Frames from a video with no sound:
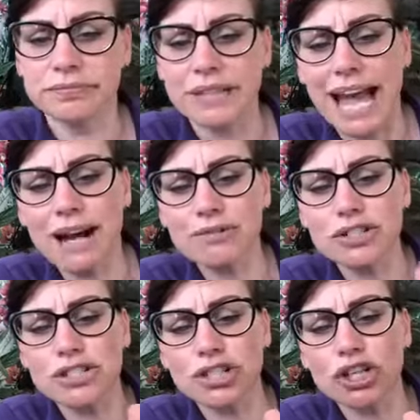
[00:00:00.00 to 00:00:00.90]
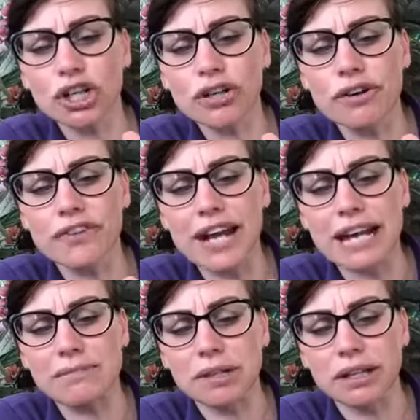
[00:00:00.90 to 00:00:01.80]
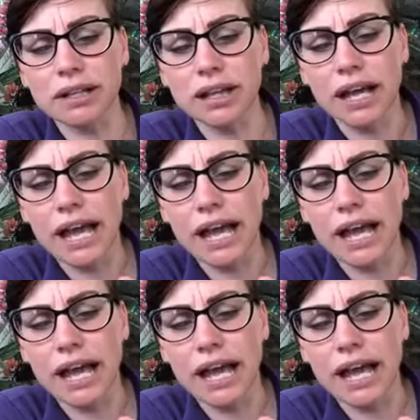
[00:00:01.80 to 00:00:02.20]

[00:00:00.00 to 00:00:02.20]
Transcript: How does the colour of an animal